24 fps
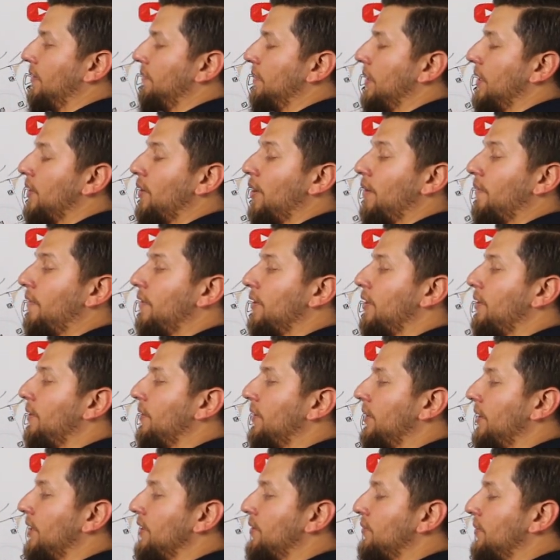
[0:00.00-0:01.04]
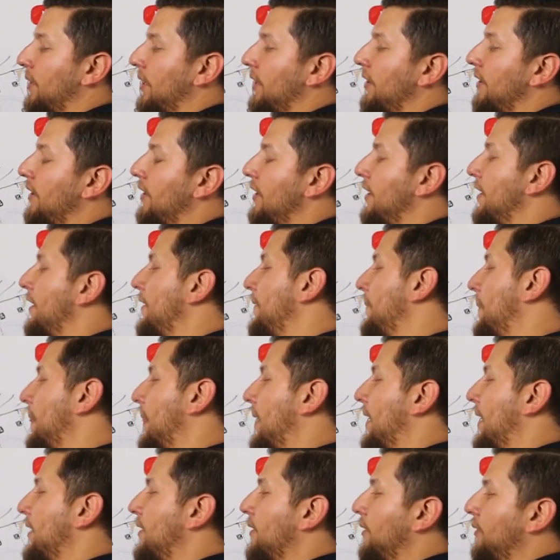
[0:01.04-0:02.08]
bent over going this way,
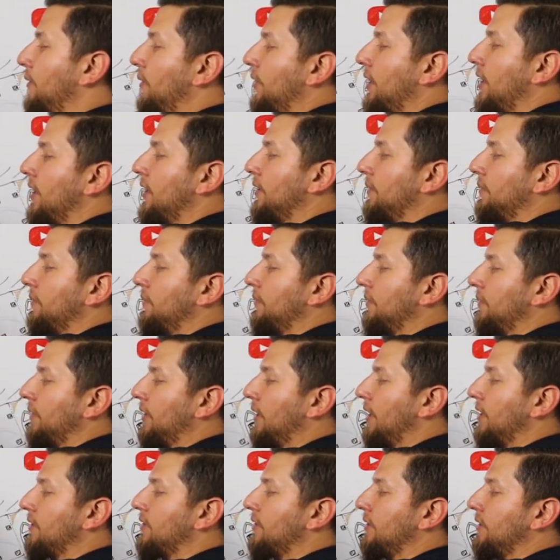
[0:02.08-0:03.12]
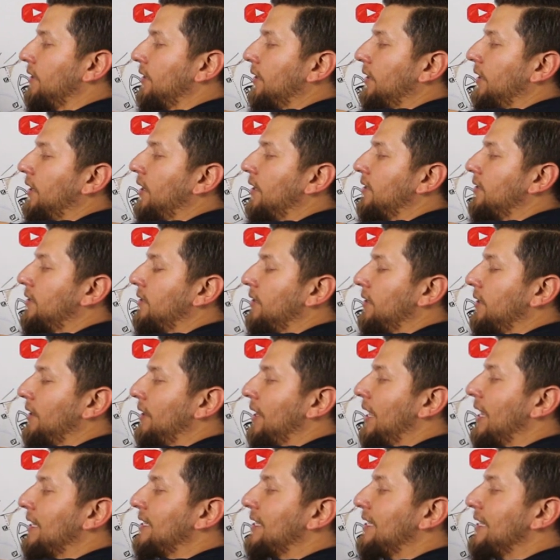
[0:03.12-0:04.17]
and your lure kind of gets gets
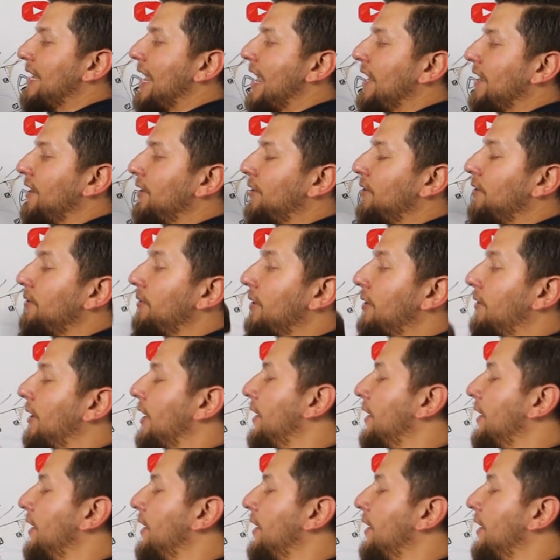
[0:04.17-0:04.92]
less snaggy through it,